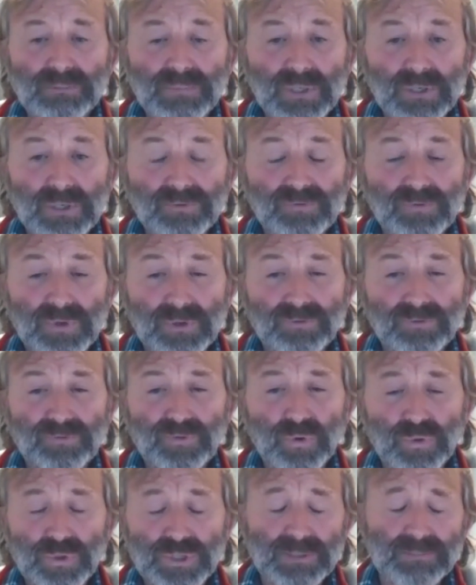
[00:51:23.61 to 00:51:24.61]
but for the
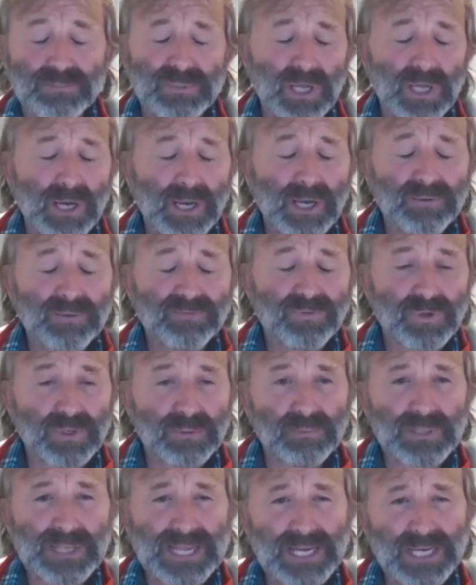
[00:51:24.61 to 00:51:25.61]
food supply and for the
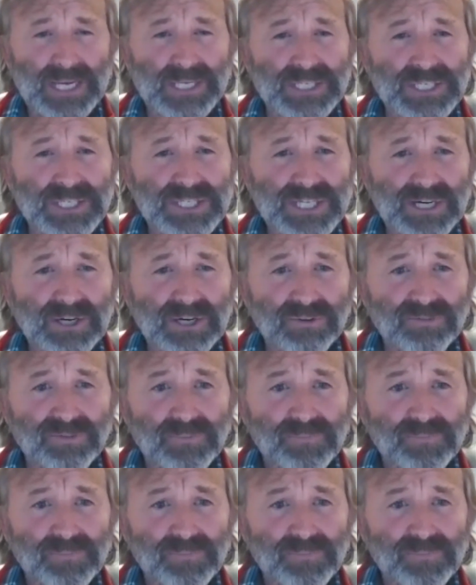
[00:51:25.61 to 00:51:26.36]
planet itself.